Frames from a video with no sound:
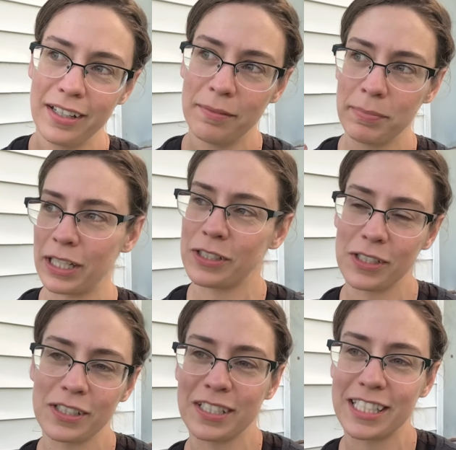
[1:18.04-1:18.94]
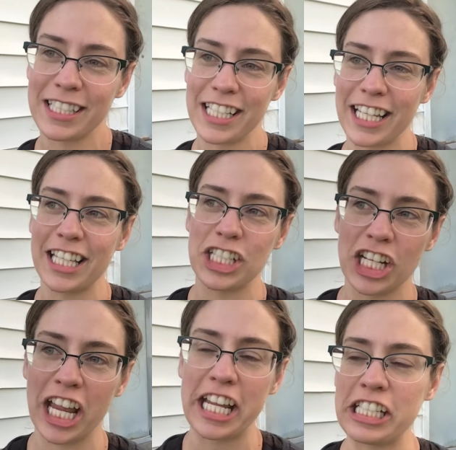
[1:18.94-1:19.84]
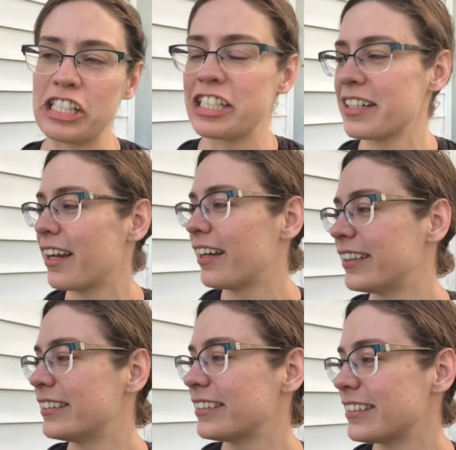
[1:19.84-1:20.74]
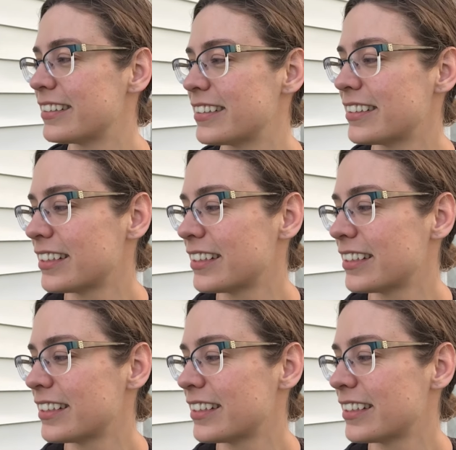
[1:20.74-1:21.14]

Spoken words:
pictures to see the change and